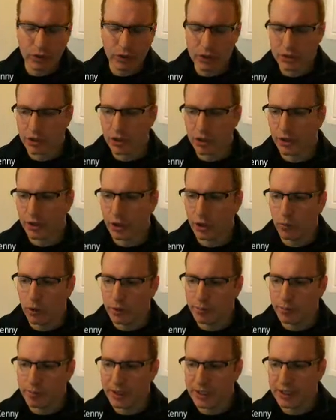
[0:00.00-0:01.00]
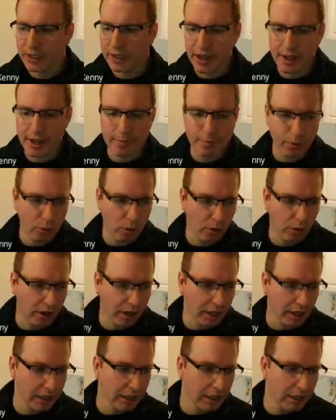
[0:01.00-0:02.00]
So there would be a
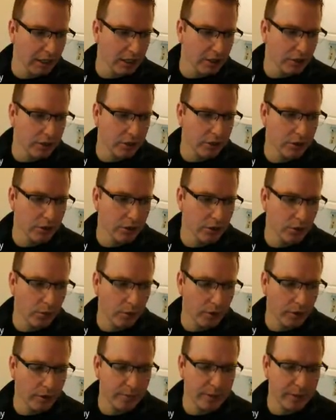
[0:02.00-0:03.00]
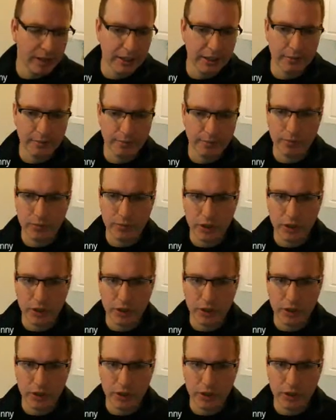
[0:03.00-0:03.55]
boy who would be,